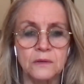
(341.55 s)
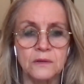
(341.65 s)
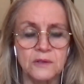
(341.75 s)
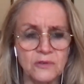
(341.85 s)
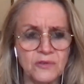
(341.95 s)

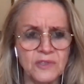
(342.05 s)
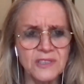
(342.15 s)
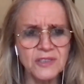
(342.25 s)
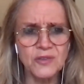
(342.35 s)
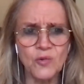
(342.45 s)
So this
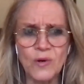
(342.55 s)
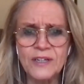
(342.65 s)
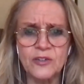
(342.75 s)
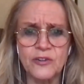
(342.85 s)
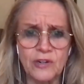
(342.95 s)
is quite
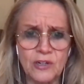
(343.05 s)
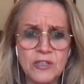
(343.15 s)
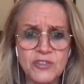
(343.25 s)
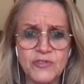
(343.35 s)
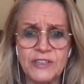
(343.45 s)
a
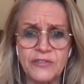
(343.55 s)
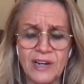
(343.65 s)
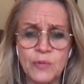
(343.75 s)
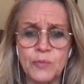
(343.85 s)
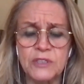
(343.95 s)
revolutionary
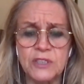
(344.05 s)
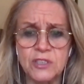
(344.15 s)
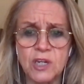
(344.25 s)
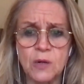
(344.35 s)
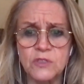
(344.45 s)
development in
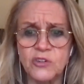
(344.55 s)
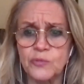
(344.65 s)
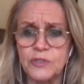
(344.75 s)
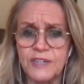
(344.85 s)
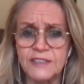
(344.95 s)
terms of
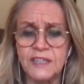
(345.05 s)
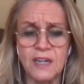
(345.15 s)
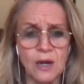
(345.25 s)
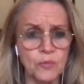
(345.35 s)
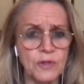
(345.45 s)
protecting
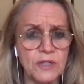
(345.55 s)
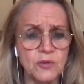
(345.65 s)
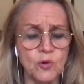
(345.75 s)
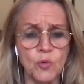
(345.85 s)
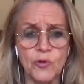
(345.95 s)
companies,
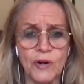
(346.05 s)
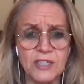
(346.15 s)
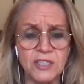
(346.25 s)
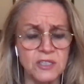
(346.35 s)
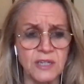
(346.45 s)

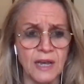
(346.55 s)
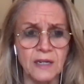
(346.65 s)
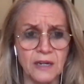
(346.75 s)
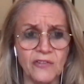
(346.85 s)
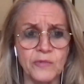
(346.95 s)
corporations, and
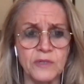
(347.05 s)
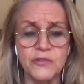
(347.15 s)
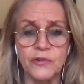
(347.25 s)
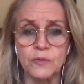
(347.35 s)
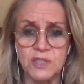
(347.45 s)
governments
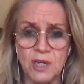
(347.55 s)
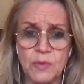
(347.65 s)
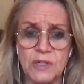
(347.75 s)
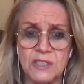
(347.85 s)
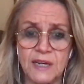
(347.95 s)
from
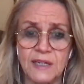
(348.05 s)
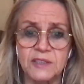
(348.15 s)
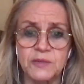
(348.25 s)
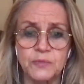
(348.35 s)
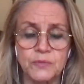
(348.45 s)
cyber attacks.